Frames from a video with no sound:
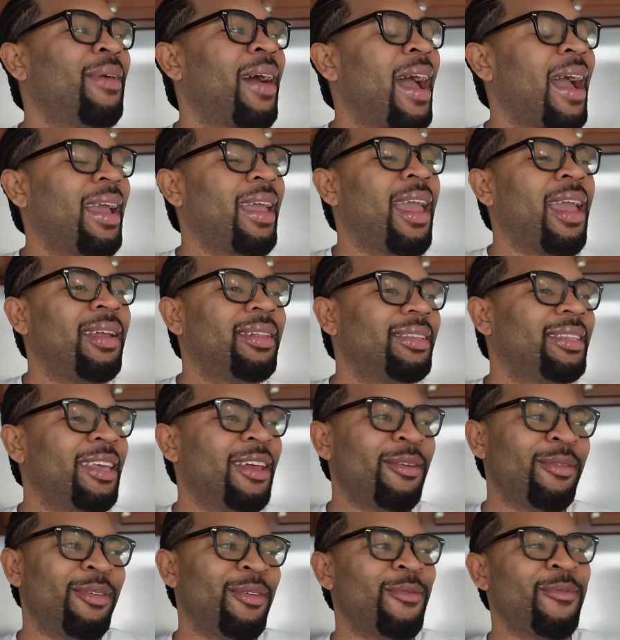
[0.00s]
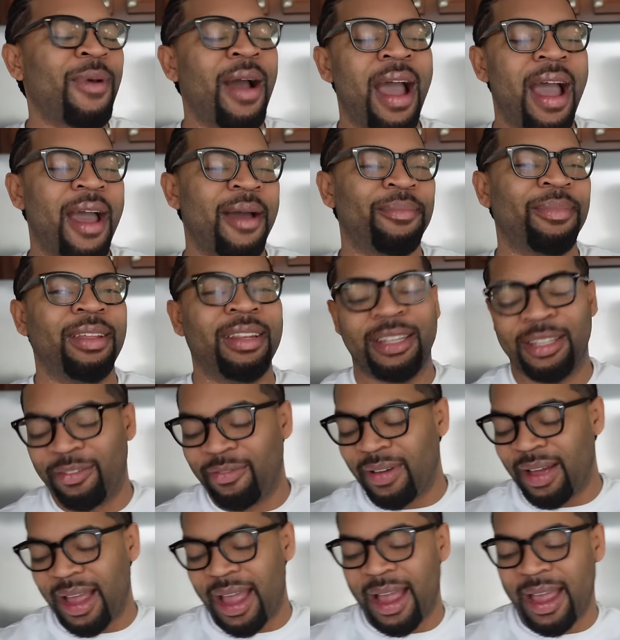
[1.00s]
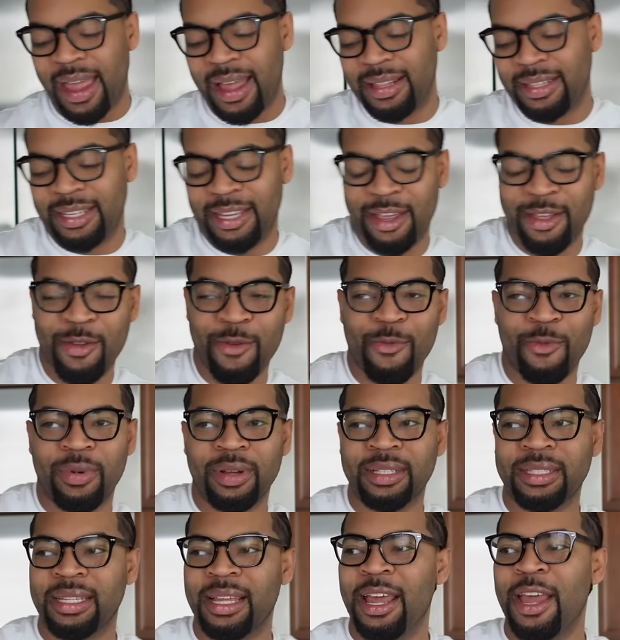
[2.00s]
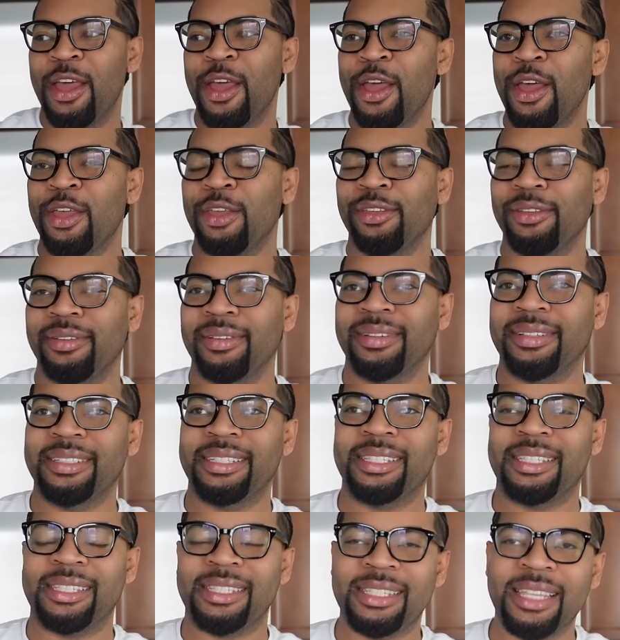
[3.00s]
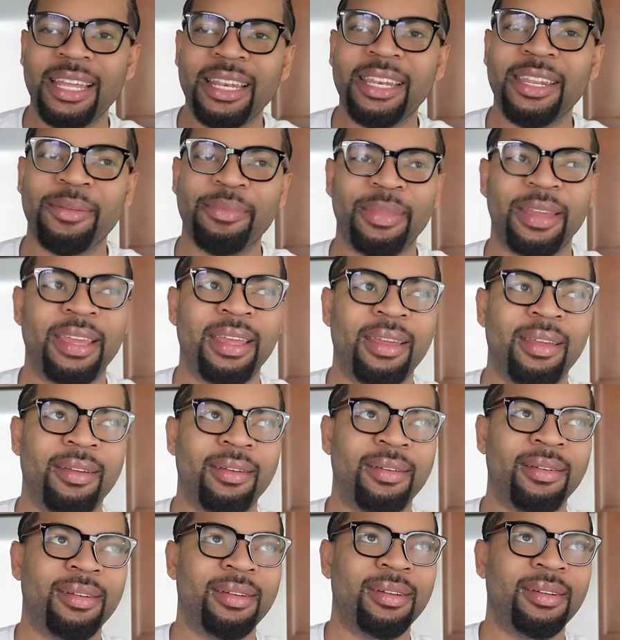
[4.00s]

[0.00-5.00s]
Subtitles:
I can't tell you why I'm in this fuck. I can't tell you what's sending me